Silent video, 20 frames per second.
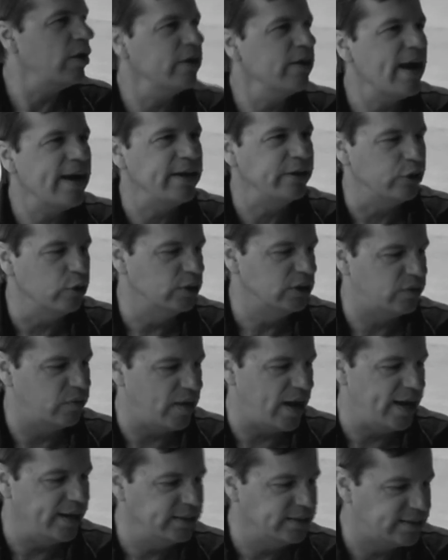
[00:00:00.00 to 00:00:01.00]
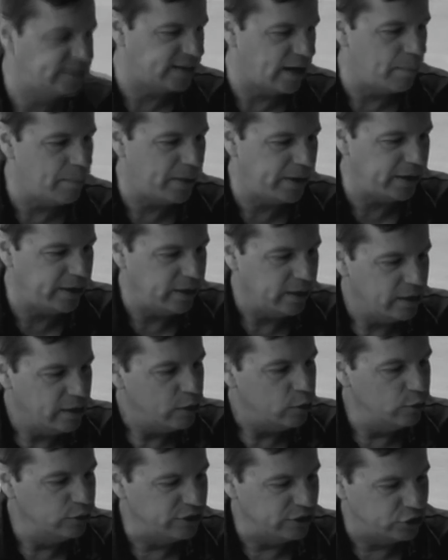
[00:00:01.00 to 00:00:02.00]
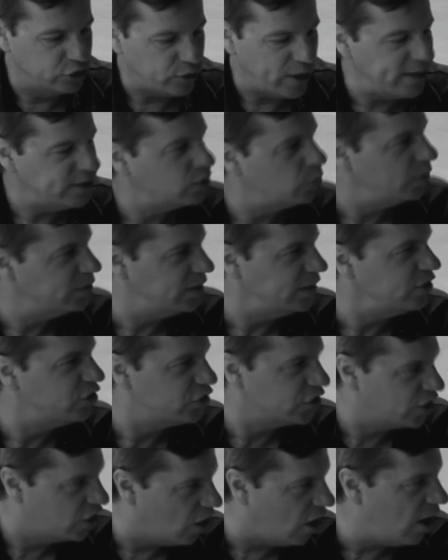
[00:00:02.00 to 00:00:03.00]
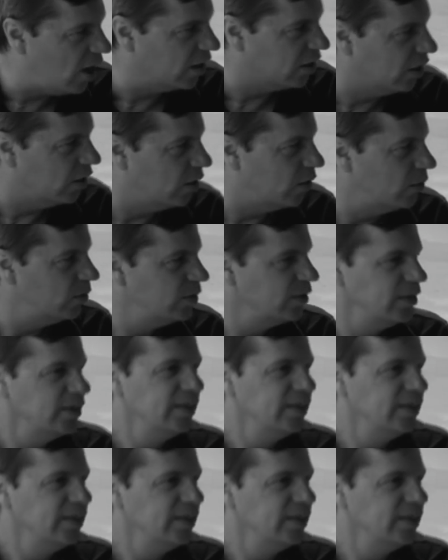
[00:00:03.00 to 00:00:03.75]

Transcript: So all you had to do was find somebody whose address was in Chicago,